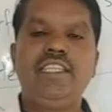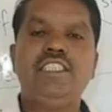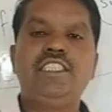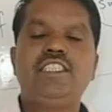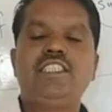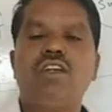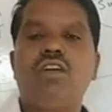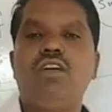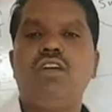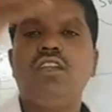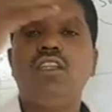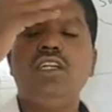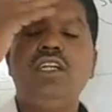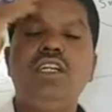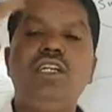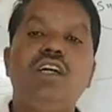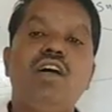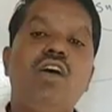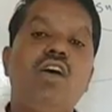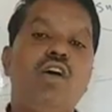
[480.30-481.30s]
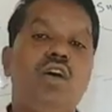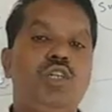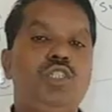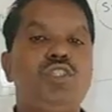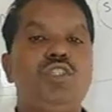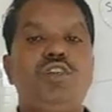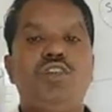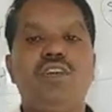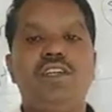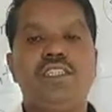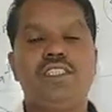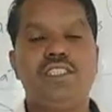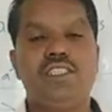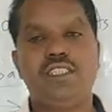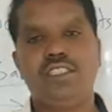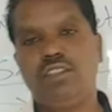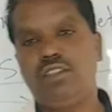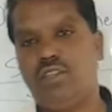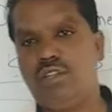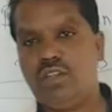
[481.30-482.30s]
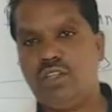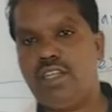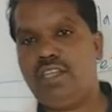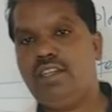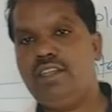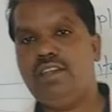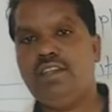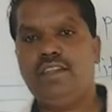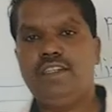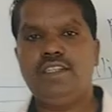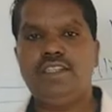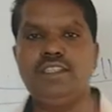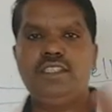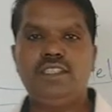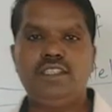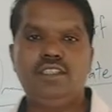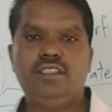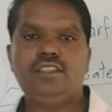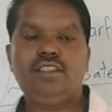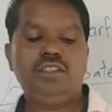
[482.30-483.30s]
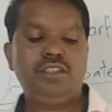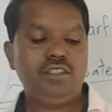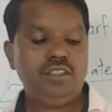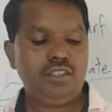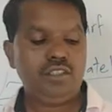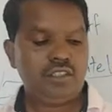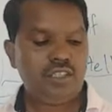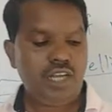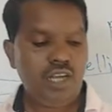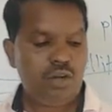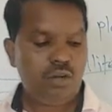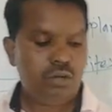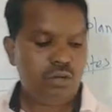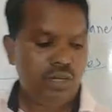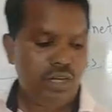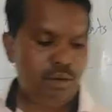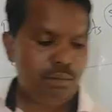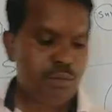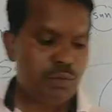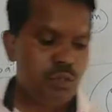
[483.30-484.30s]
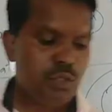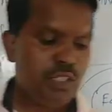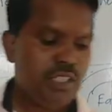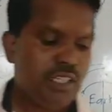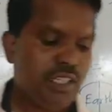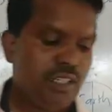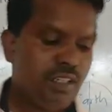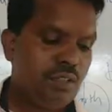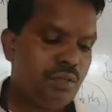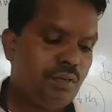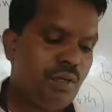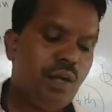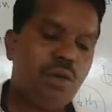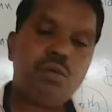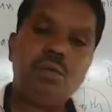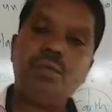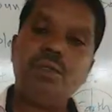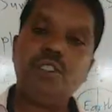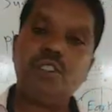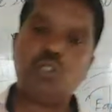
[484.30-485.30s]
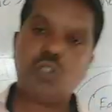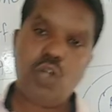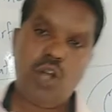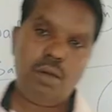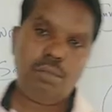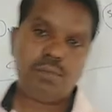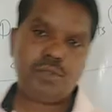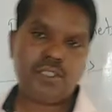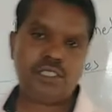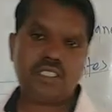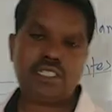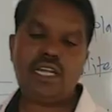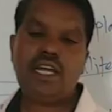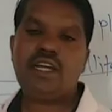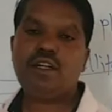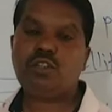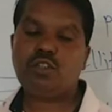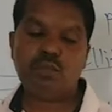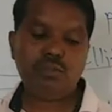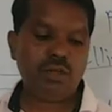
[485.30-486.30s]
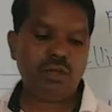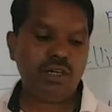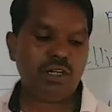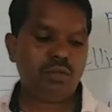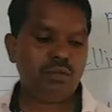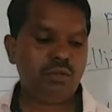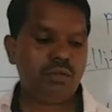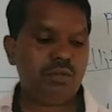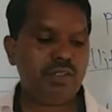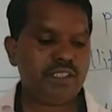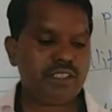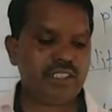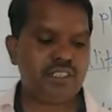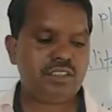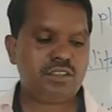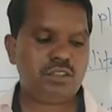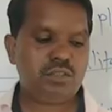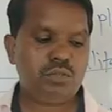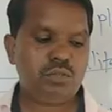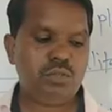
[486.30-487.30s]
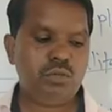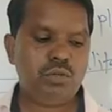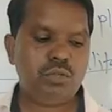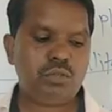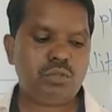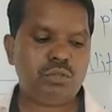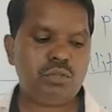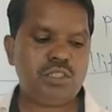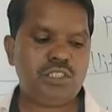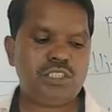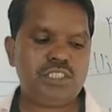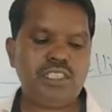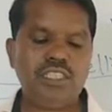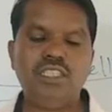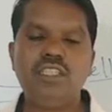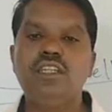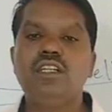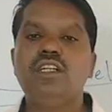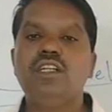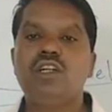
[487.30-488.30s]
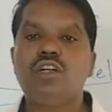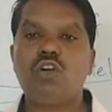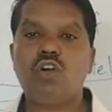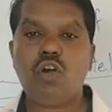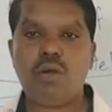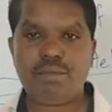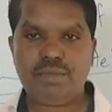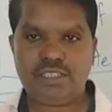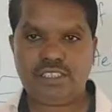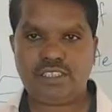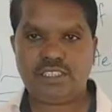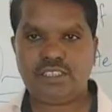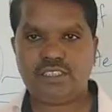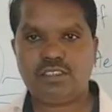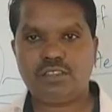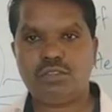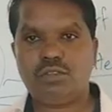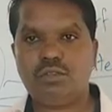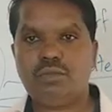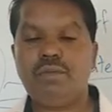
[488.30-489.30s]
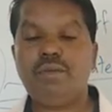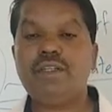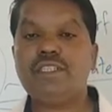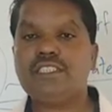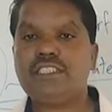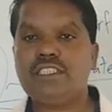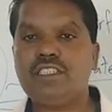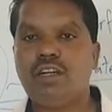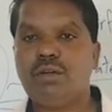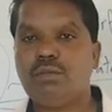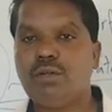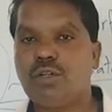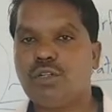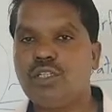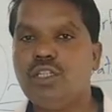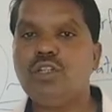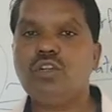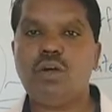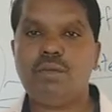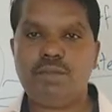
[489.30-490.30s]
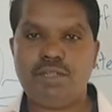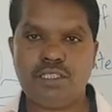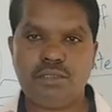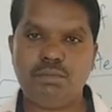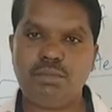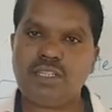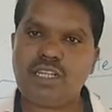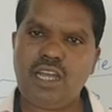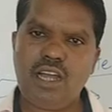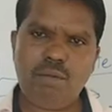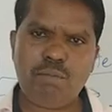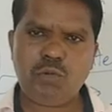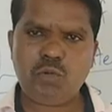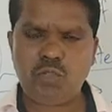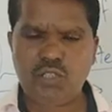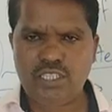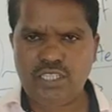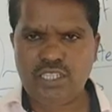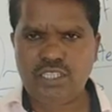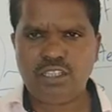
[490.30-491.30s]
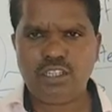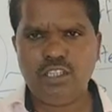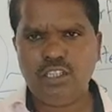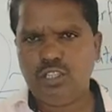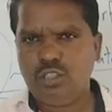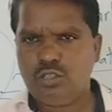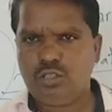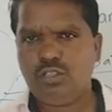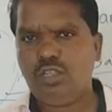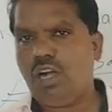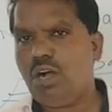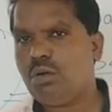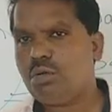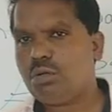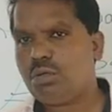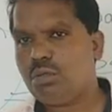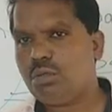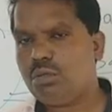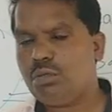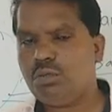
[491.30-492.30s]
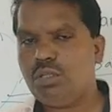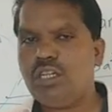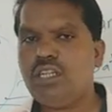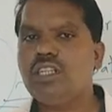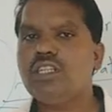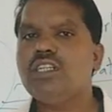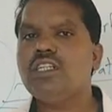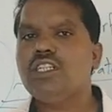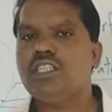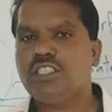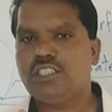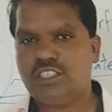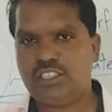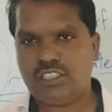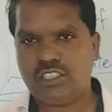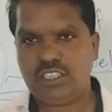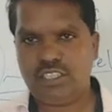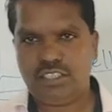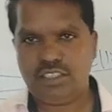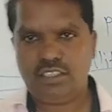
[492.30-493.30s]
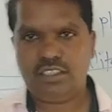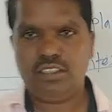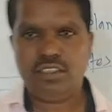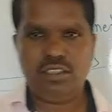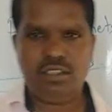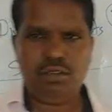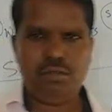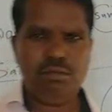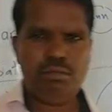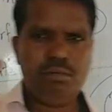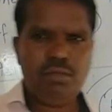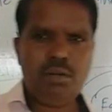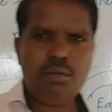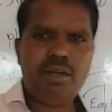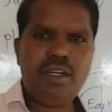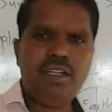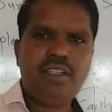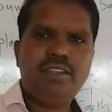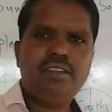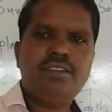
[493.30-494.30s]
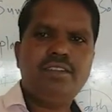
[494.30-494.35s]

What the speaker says: it's called the asteroids. Okay. Now up to the year we have to be stops, and tomorrow we will go to the comets. We will see about the comets. But up to the year you have to do the study. Bye bye.